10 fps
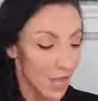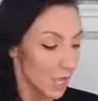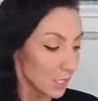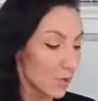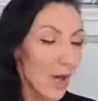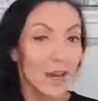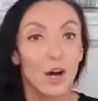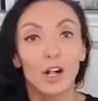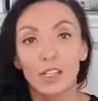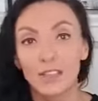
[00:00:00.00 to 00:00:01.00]
So at
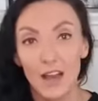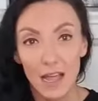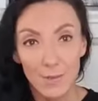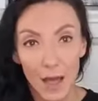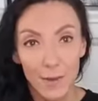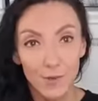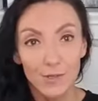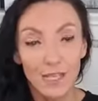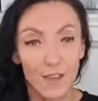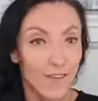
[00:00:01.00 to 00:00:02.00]
all time, I'm
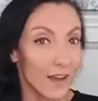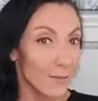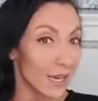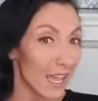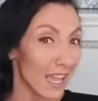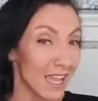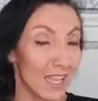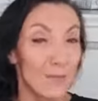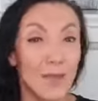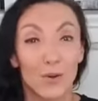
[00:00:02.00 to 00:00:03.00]
using a vitamin A. It
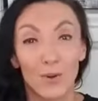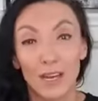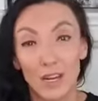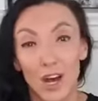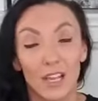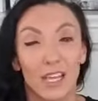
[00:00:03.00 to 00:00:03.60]
could be a retinol.